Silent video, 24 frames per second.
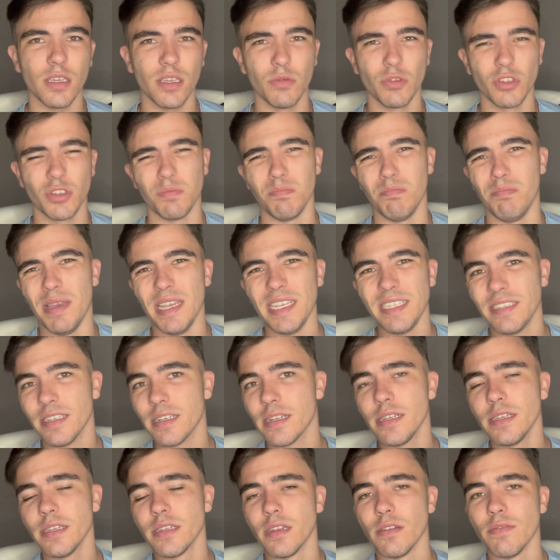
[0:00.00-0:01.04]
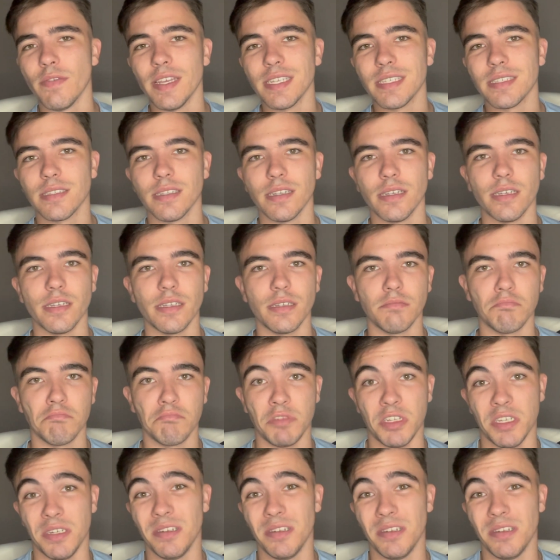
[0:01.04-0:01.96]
He was basically an investor and